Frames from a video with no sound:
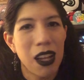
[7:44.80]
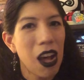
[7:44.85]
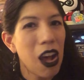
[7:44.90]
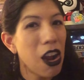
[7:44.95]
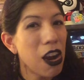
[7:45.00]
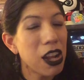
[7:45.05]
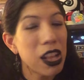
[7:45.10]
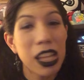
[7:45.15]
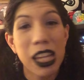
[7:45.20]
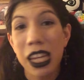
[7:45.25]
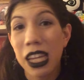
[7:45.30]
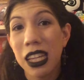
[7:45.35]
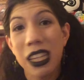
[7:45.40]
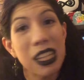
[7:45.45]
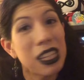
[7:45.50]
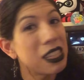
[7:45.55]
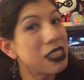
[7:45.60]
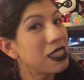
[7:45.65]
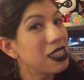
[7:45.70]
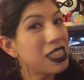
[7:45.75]
Harley,
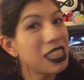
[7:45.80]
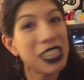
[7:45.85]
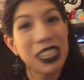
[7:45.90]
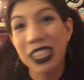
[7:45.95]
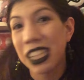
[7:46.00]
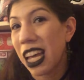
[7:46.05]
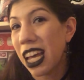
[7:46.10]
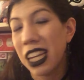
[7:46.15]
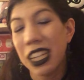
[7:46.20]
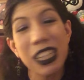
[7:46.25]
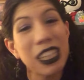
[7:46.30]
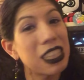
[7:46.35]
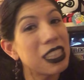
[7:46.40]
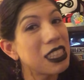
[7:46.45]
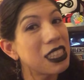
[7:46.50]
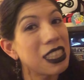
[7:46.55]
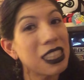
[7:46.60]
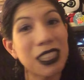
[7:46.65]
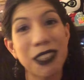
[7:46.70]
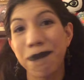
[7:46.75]
Teen
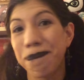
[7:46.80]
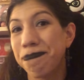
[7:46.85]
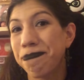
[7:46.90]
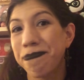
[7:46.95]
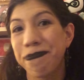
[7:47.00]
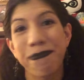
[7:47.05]
Titans,